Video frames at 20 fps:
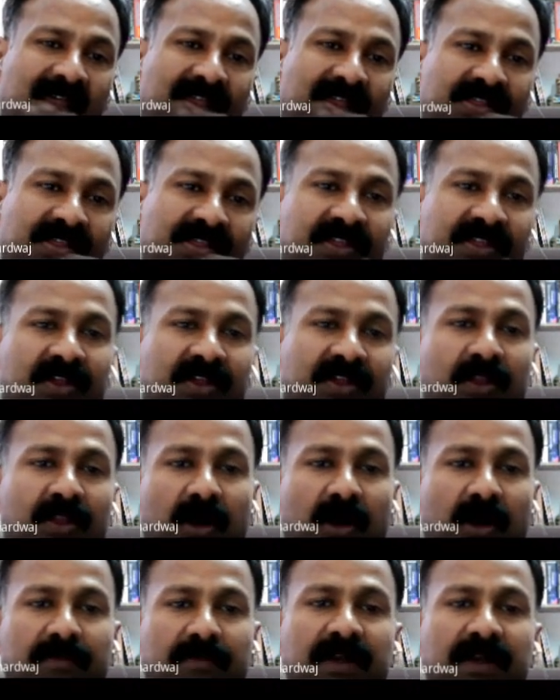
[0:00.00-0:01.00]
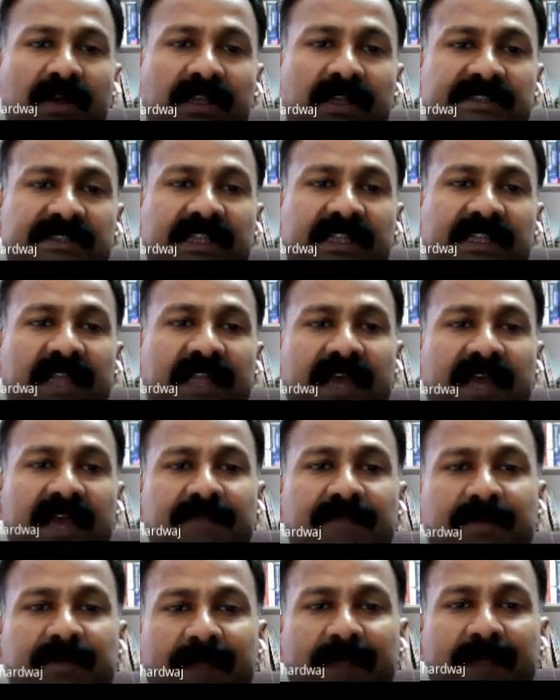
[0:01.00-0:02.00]
So, the normal is a line
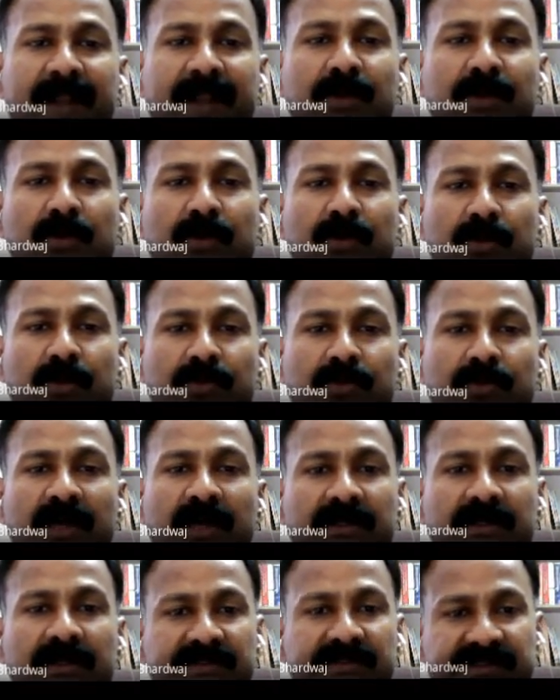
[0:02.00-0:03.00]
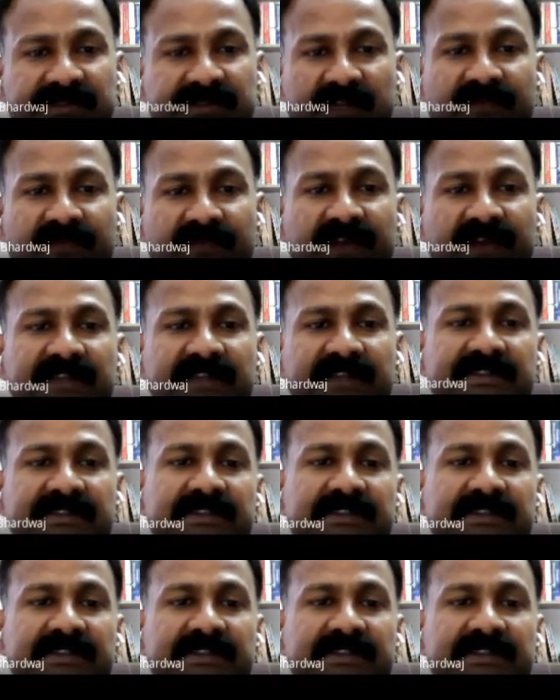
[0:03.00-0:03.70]
perpendicular to the surface.